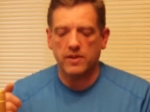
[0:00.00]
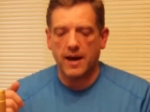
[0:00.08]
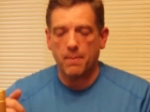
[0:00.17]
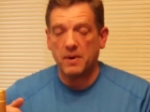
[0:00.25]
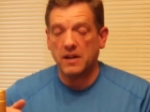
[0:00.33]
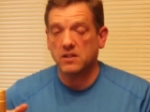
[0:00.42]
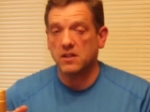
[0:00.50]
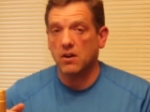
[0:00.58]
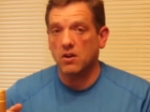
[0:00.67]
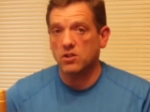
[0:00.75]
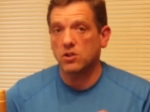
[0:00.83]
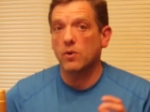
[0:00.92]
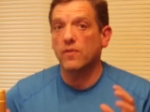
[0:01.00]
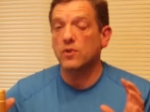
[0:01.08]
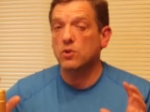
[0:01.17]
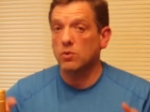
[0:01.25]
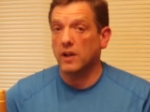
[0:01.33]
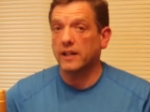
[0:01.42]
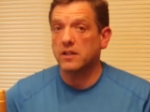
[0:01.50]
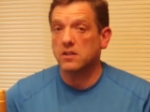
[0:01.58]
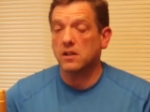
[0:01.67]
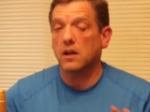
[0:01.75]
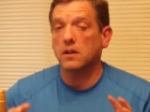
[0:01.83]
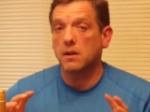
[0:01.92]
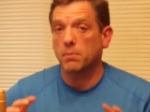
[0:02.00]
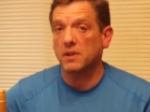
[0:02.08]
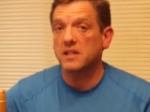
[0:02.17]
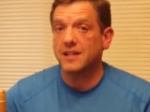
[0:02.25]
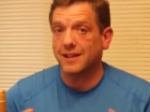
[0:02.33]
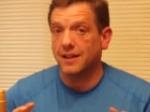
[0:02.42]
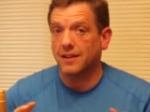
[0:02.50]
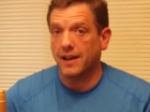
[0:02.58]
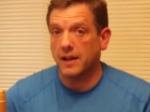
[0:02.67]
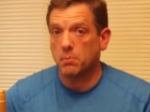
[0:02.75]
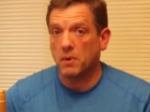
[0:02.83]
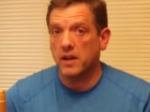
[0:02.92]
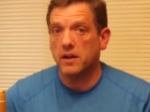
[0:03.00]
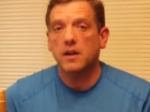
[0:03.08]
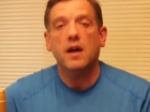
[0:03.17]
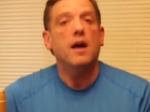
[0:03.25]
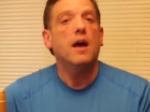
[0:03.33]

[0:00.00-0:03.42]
That being said, also, if you do like this content, please hit the like button,